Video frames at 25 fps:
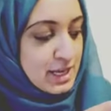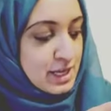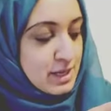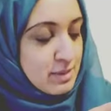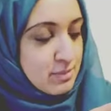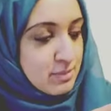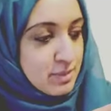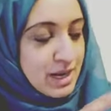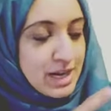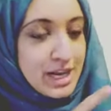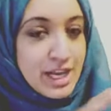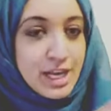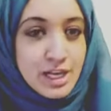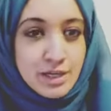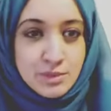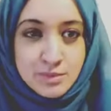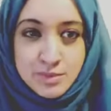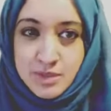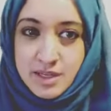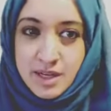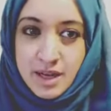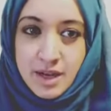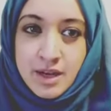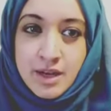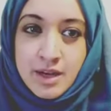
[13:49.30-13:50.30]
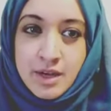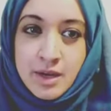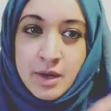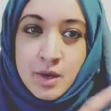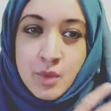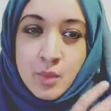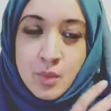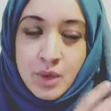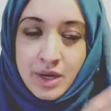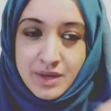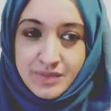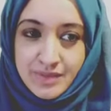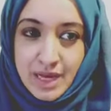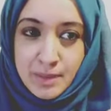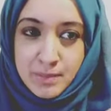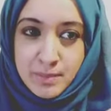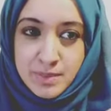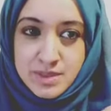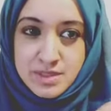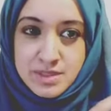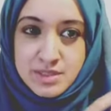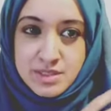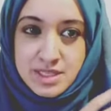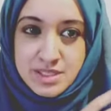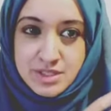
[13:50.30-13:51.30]
But alhamdulillah, whatever
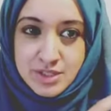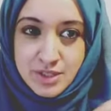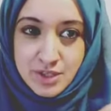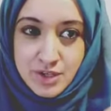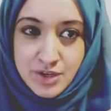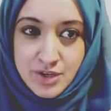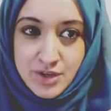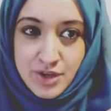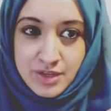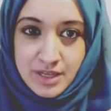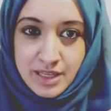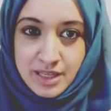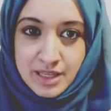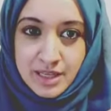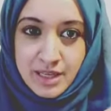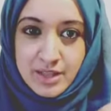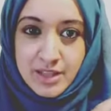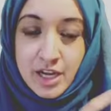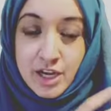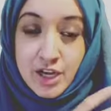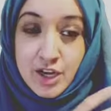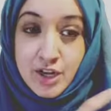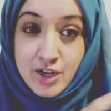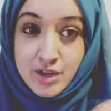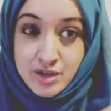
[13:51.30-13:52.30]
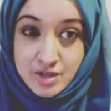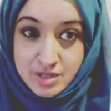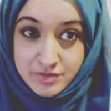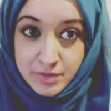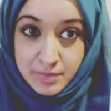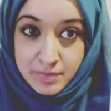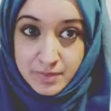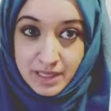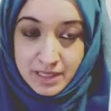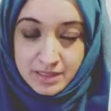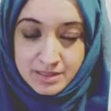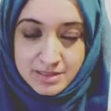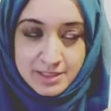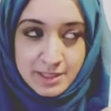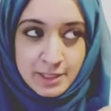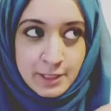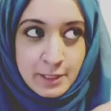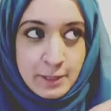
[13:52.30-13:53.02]
happens is a learning, and I learned from that.